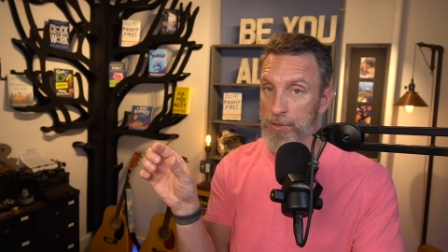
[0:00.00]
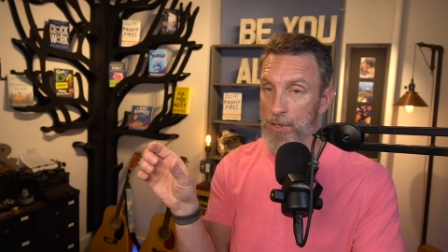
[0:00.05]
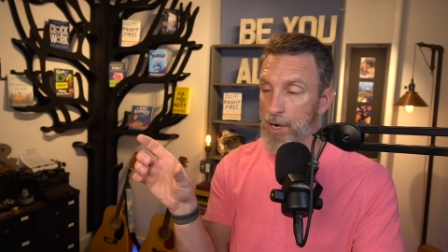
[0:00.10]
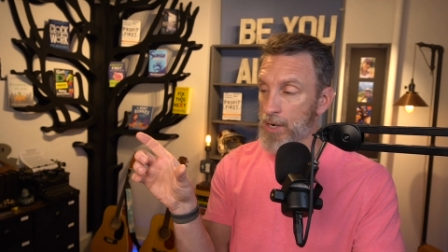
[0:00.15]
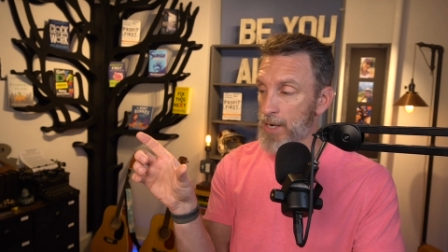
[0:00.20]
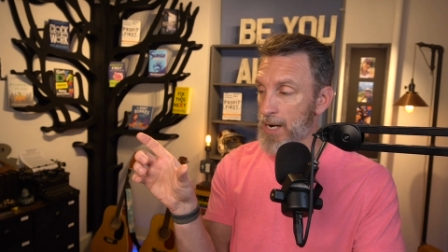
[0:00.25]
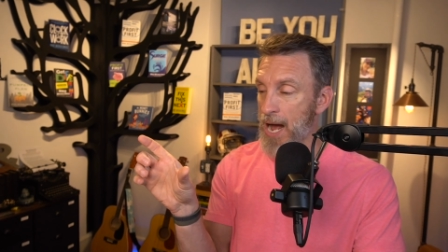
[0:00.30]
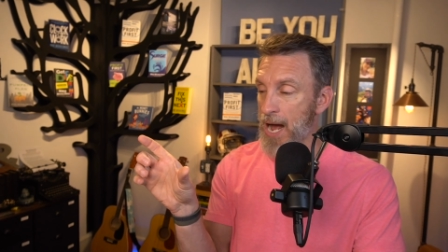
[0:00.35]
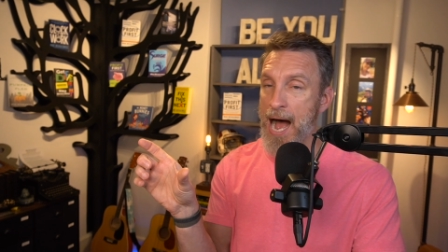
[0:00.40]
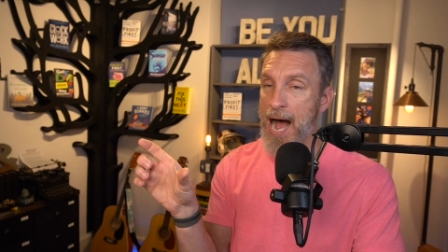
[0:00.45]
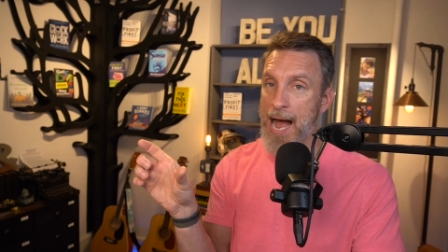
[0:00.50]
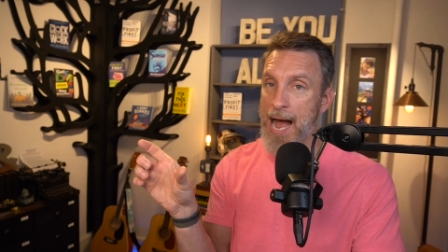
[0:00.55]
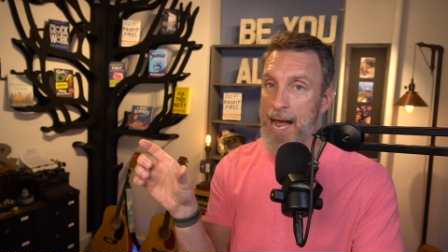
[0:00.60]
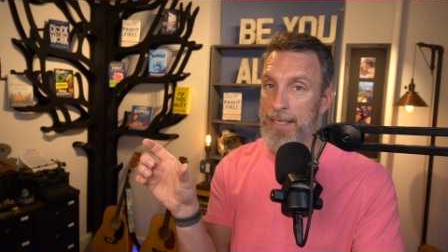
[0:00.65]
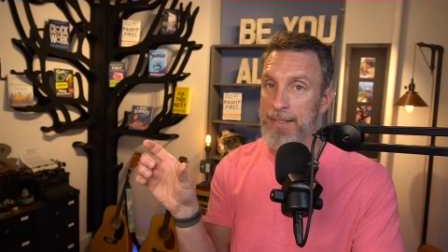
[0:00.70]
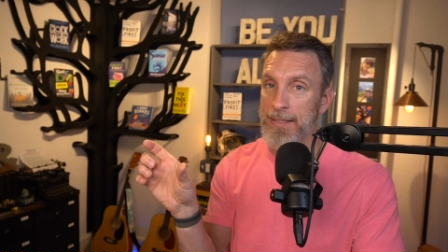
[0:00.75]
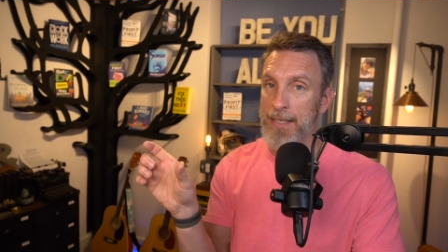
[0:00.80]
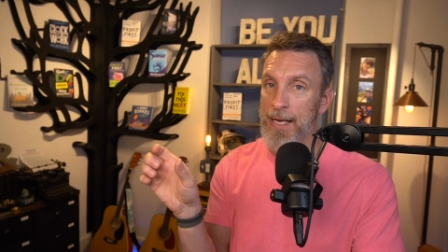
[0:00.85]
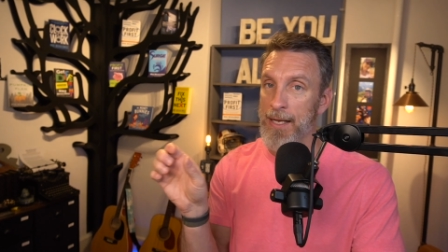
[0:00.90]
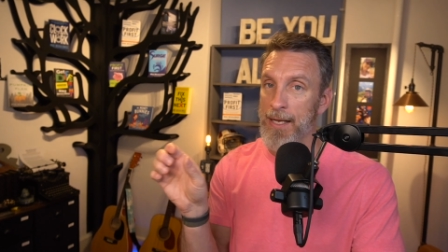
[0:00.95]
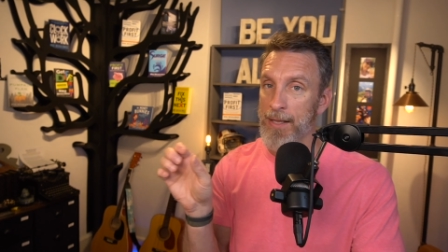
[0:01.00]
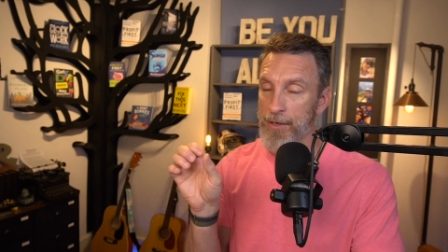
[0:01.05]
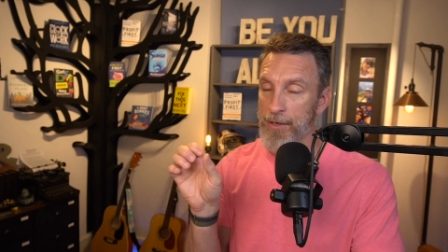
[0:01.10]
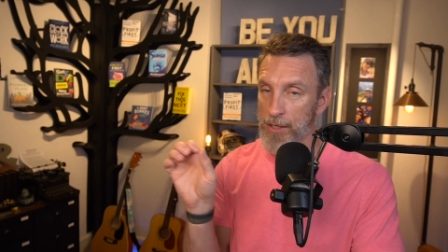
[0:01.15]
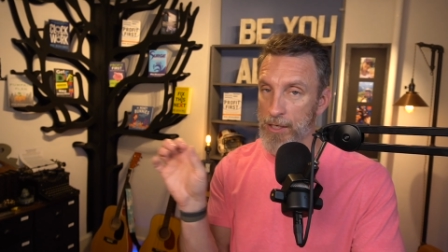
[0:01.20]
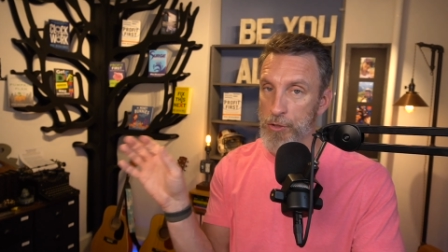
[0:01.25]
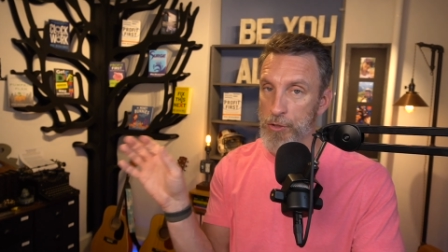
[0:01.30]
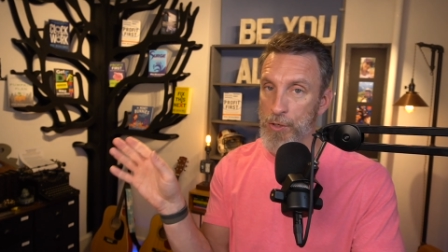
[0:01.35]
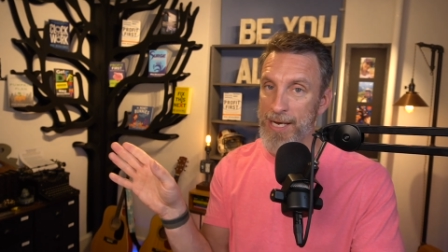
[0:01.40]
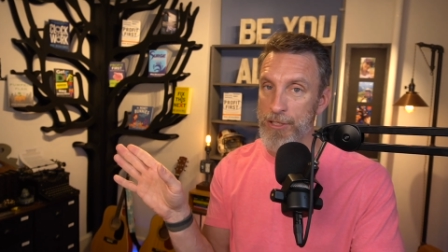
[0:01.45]
are at odds, they're
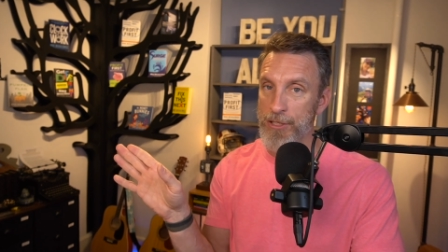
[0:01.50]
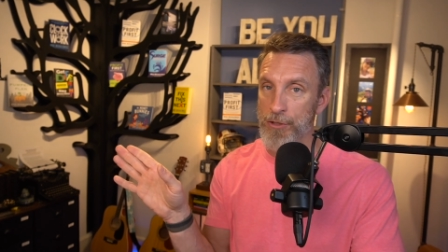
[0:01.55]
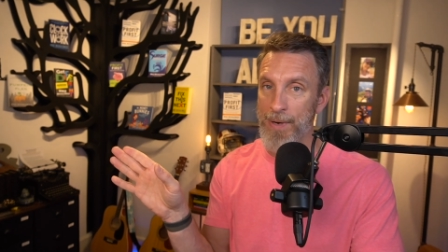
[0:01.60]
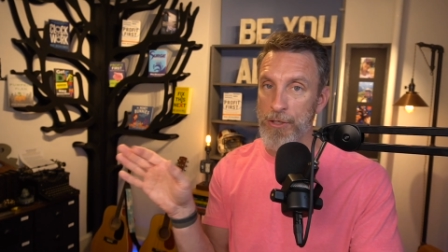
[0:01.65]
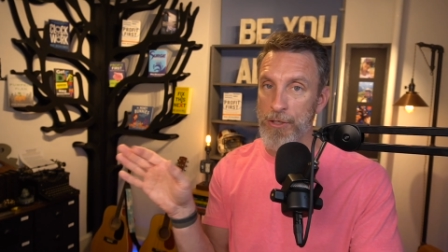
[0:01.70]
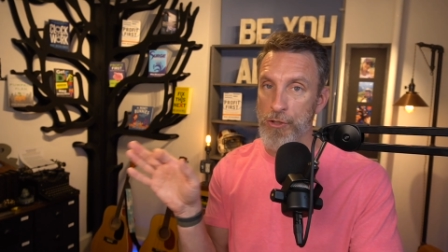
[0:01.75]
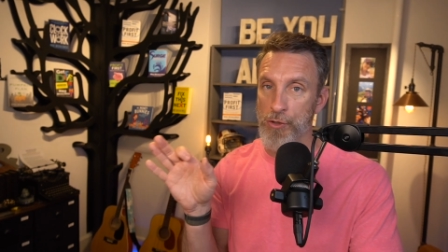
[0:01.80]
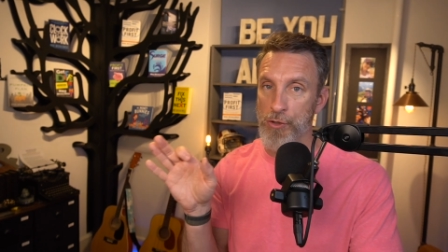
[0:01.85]
going to try to stretch you and